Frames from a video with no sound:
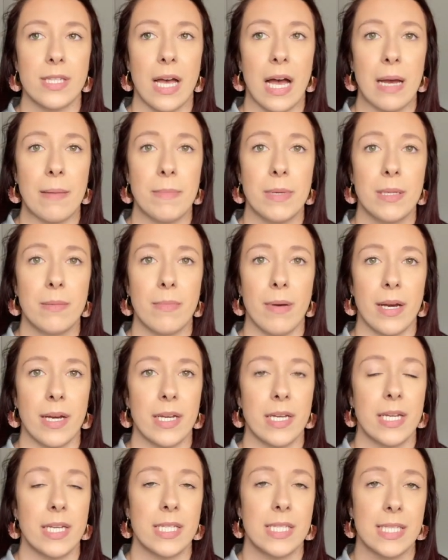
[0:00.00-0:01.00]
I'm in
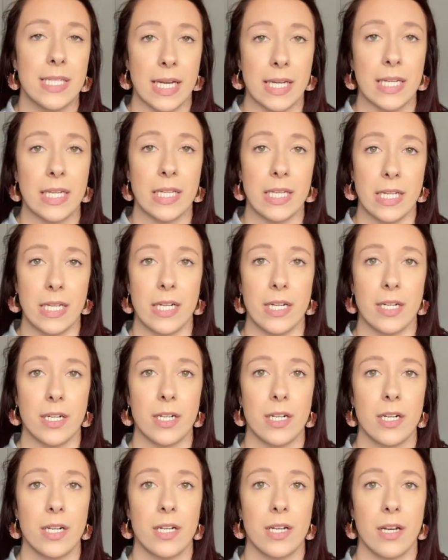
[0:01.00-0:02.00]
my second
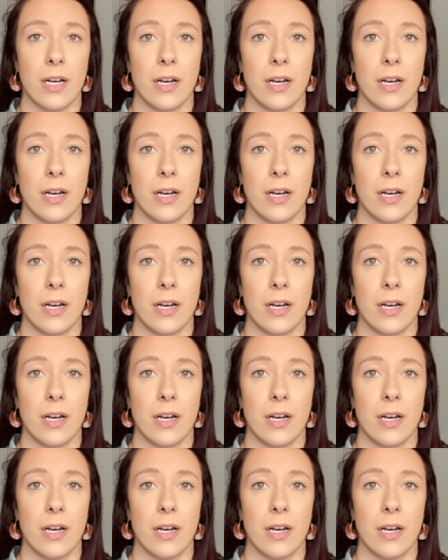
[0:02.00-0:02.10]
year